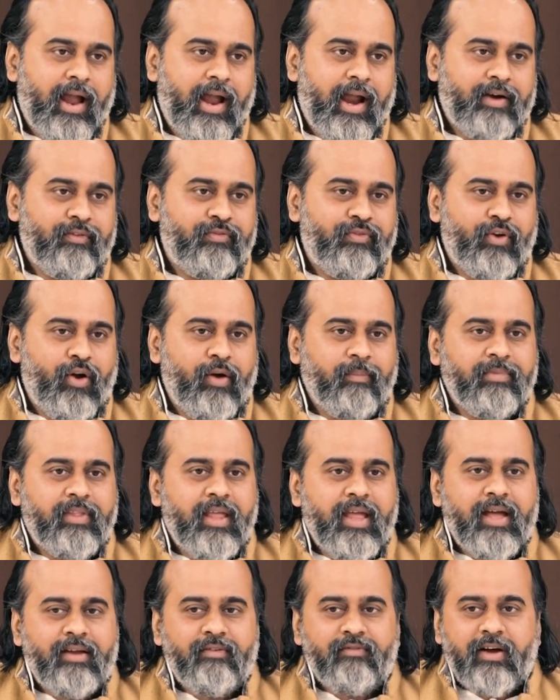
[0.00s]
and from
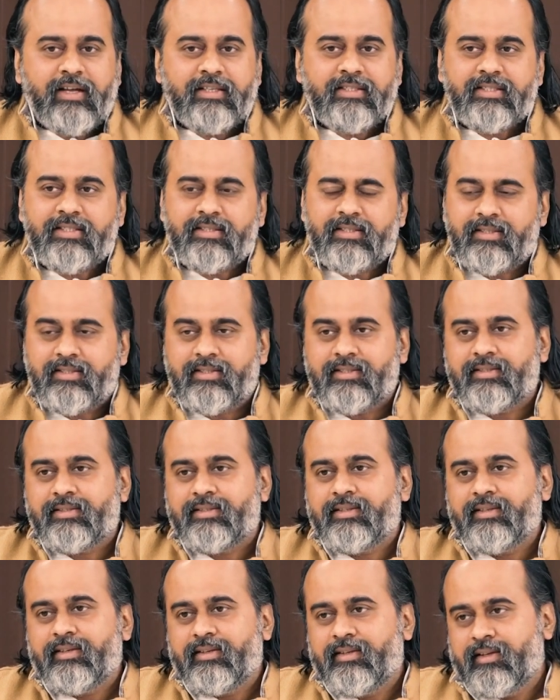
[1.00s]
there, once